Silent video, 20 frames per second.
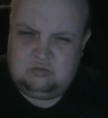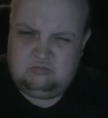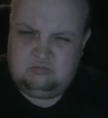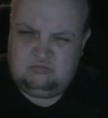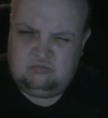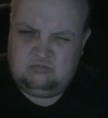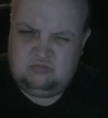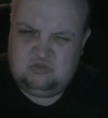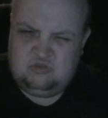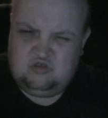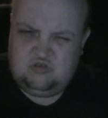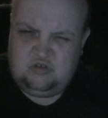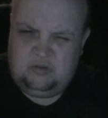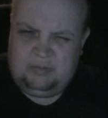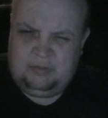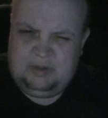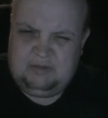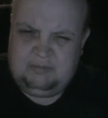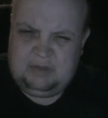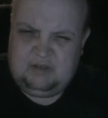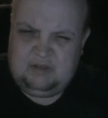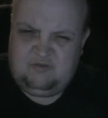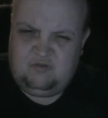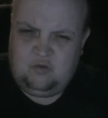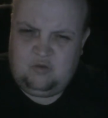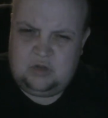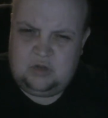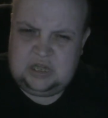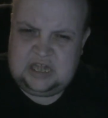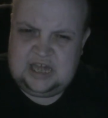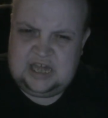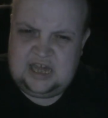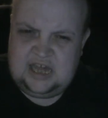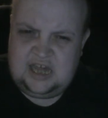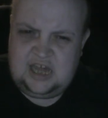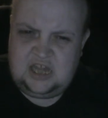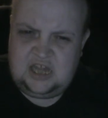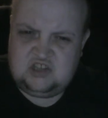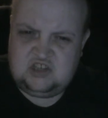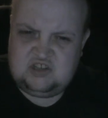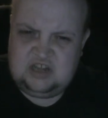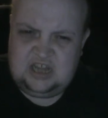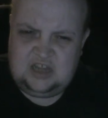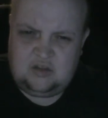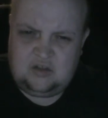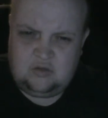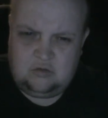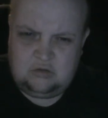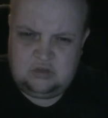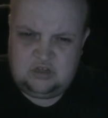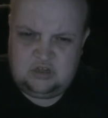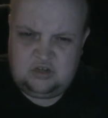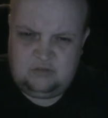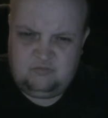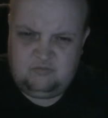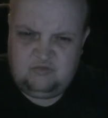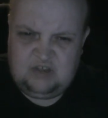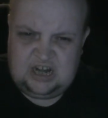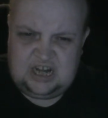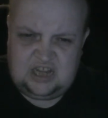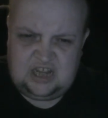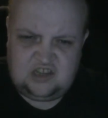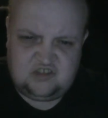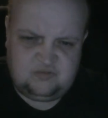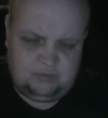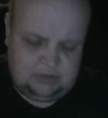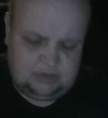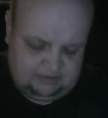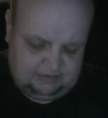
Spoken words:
Showing a bit of my 40k age there, calling them relics, but never